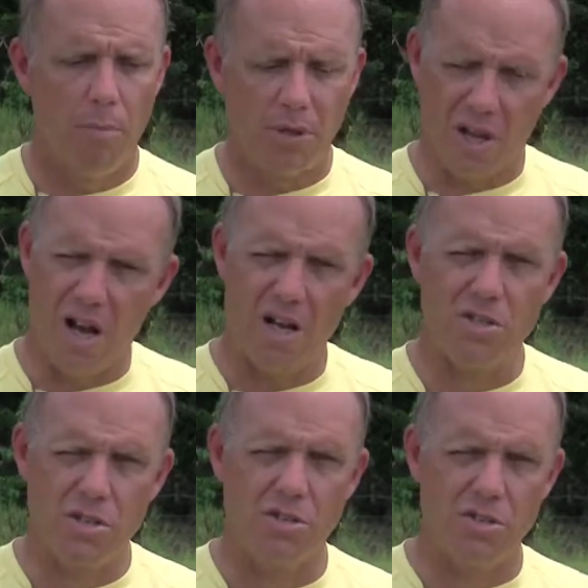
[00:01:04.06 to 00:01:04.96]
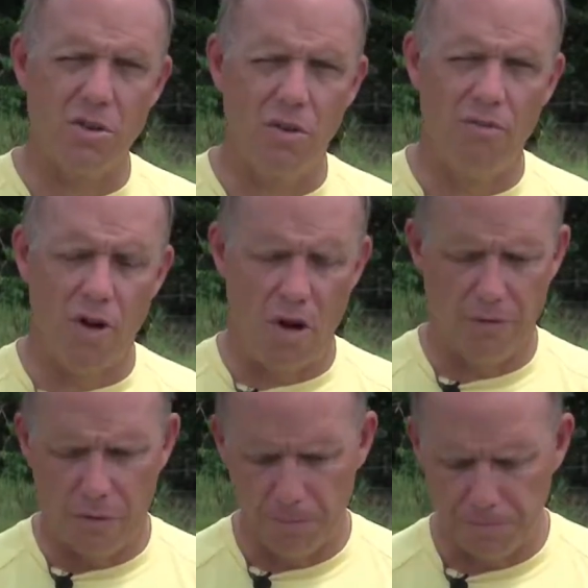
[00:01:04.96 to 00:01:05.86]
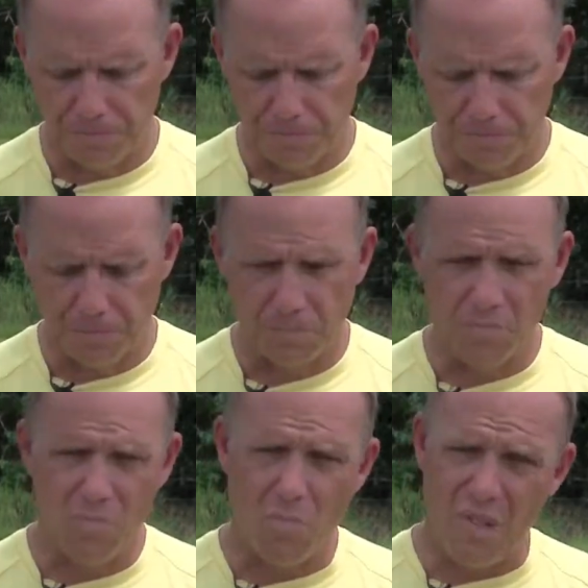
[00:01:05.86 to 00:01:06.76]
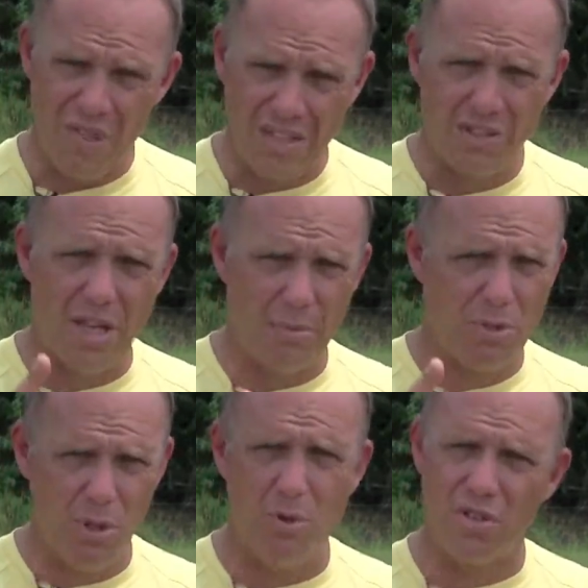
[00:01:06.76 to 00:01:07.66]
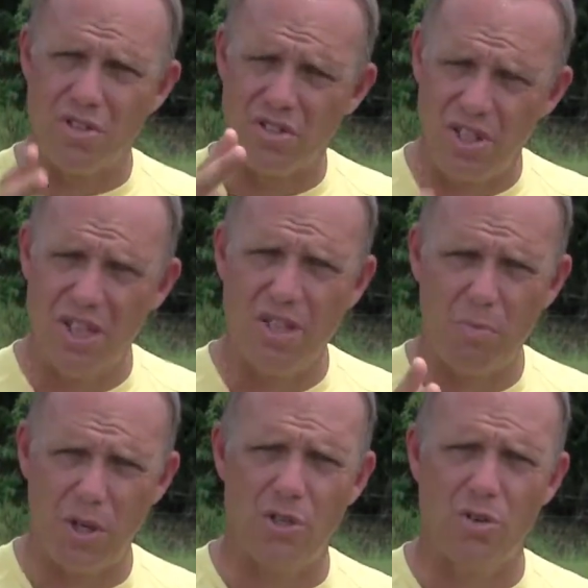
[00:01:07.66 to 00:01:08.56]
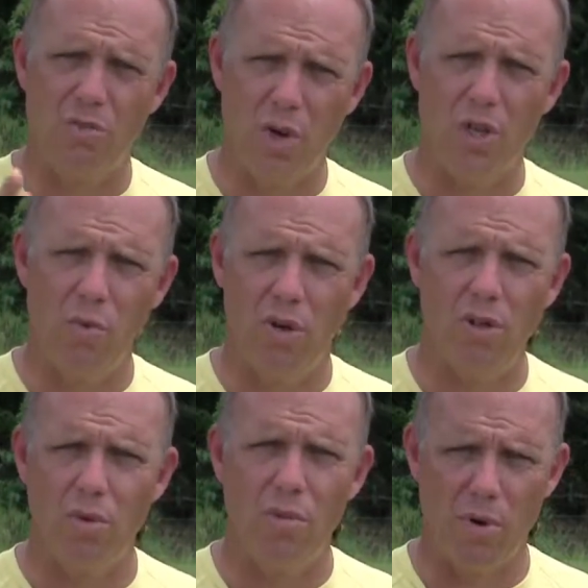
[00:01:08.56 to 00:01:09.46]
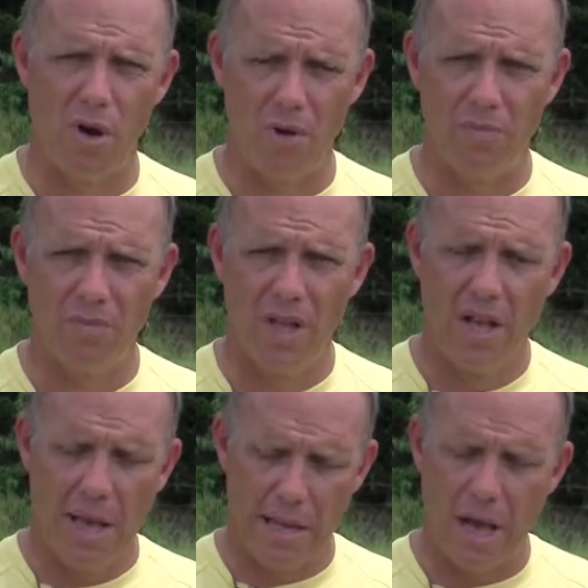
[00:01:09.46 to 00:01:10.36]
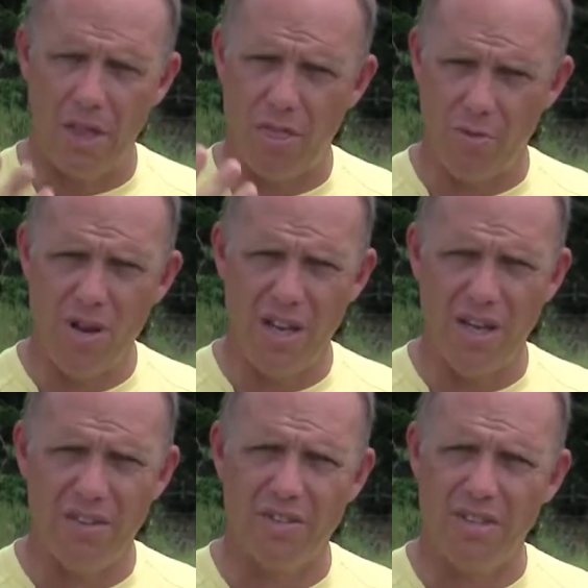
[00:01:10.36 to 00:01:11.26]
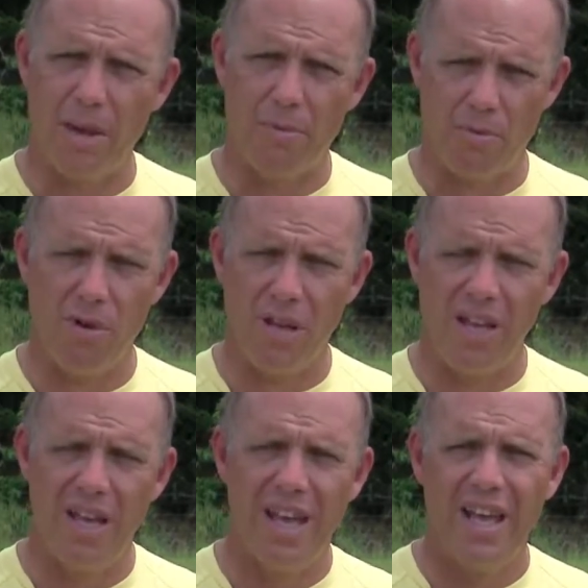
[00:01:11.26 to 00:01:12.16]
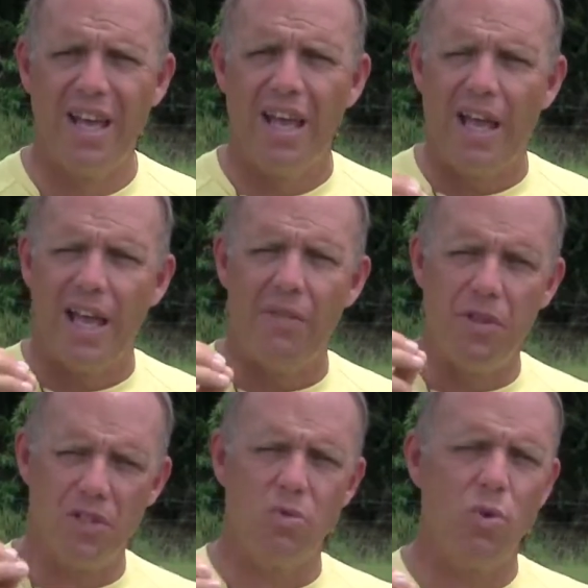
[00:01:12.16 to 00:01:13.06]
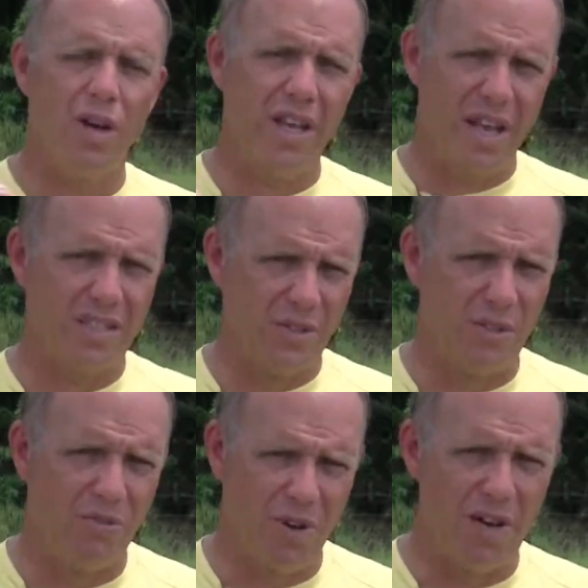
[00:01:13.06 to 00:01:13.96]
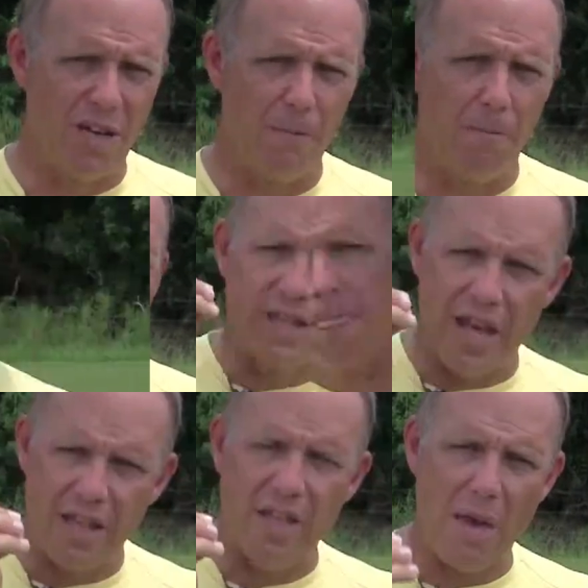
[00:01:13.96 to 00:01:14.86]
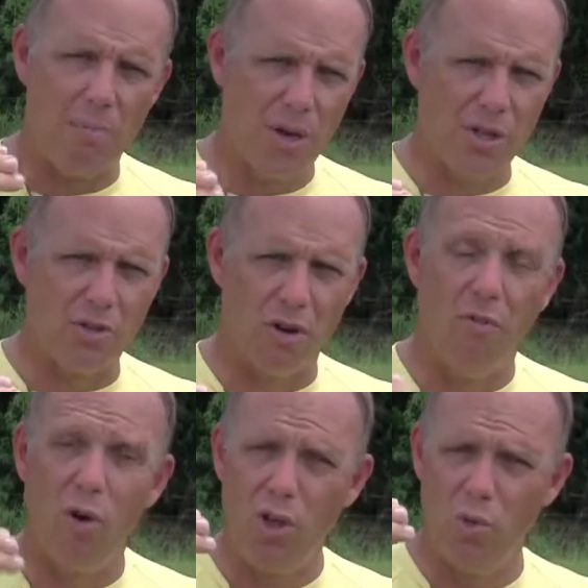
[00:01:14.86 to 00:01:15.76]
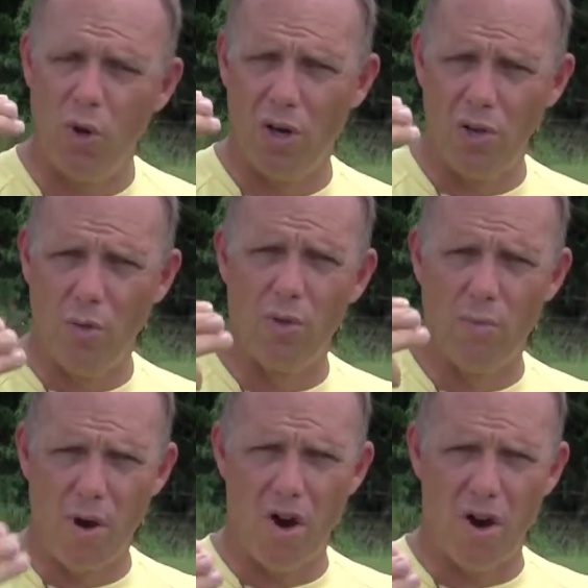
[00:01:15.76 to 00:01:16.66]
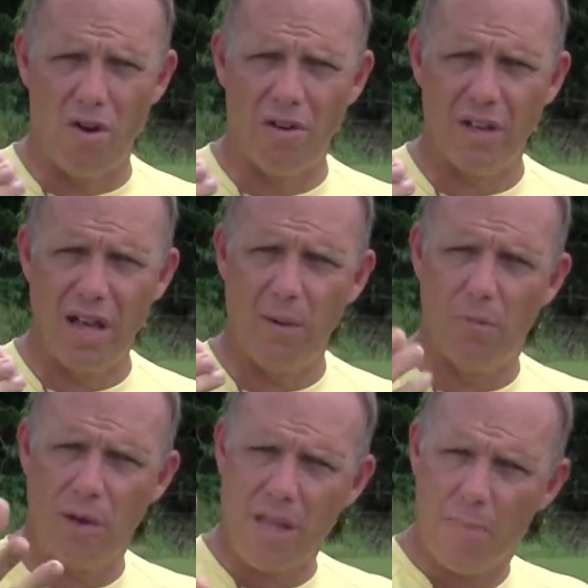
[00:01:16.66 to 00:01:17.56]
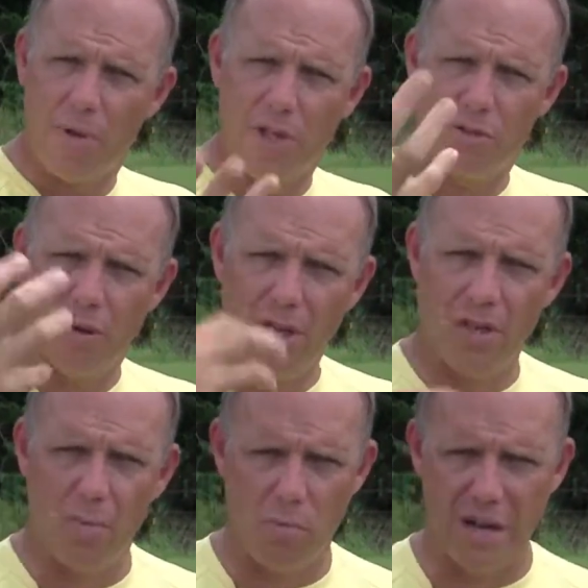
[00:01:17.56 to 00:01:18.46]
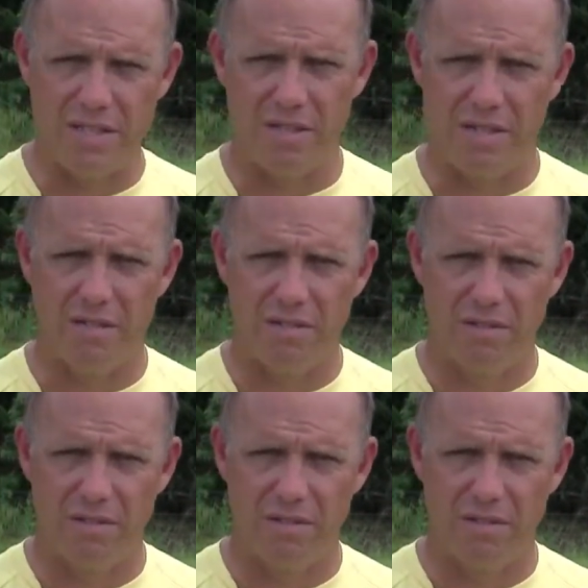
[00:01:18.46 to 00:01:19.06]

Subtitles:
But the conscious is still involved. That's step 2, is to see the picture of what you want to do with the ball. Now step 3, and this is where it gets a little funny, take that picture of what you want to do with the ball and bring that picture into the present.